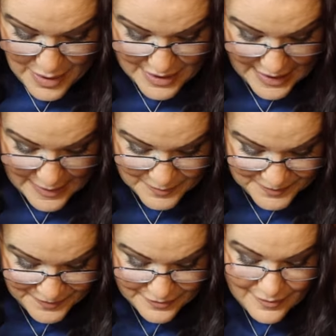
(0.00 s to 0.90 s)
aren't I?
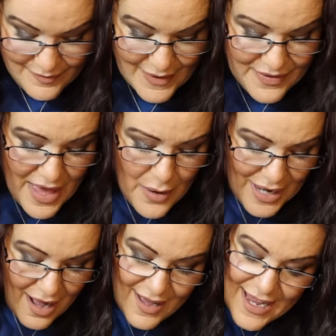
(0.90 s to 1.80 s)
There
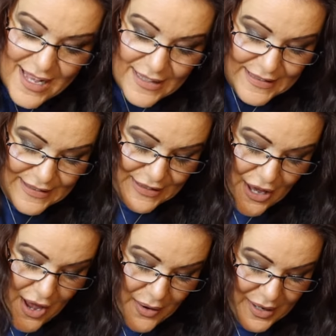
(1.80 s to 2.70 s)
we are.
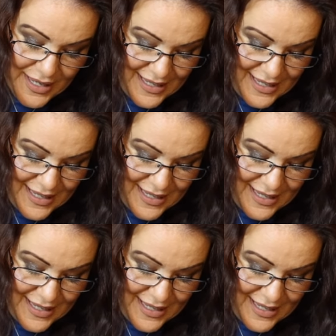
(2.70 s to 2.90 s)
So